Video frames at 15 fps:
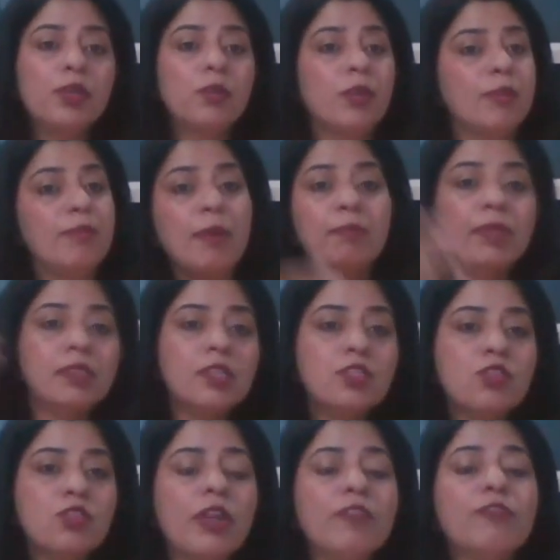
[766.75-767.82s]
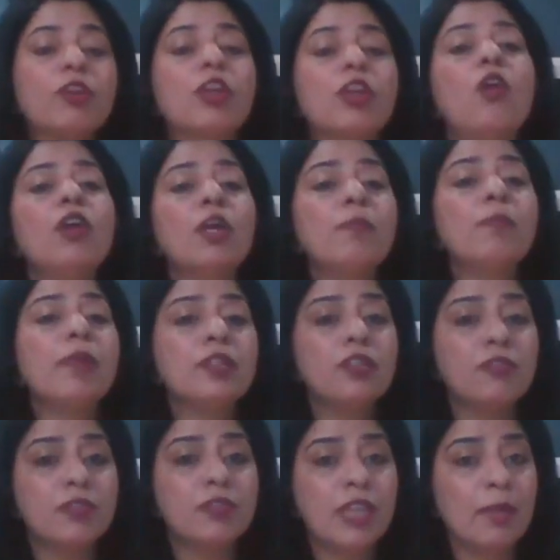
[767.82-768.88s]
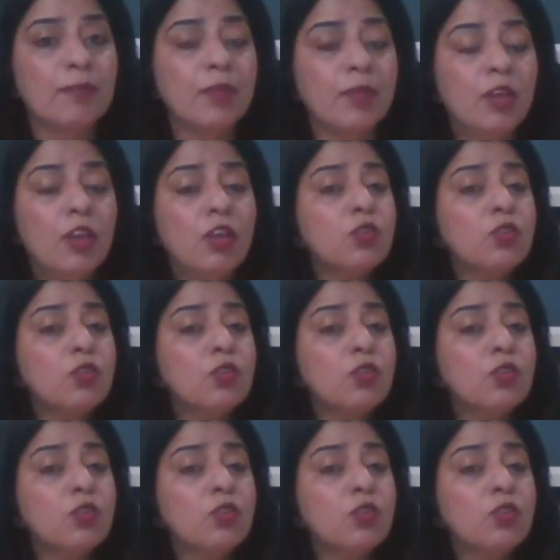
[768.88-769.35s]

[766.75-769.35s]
you remember the story for a longer period of time.